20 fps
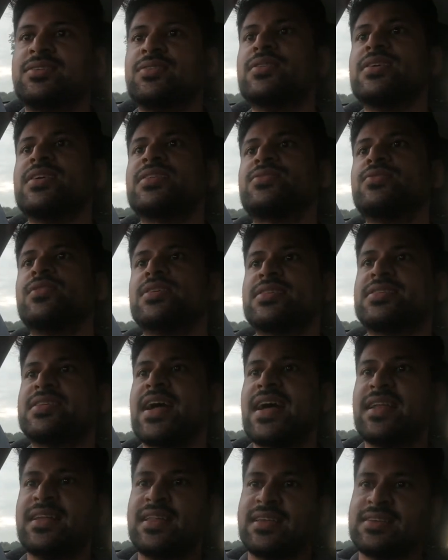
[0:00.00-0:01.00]
Let's do a
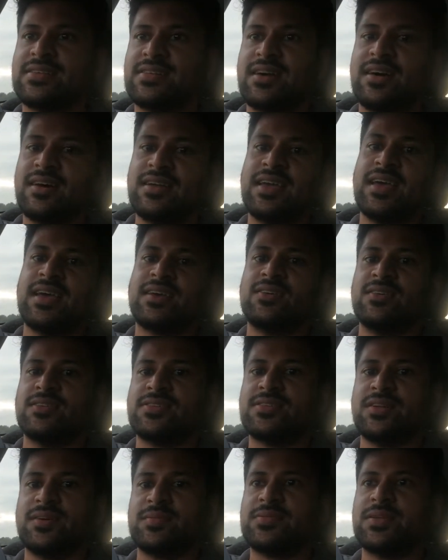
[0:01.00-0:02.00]
standing start. Yeah, go on,
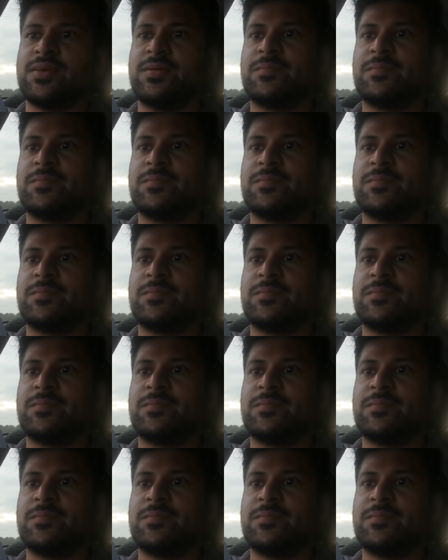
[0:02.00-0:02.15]
stop.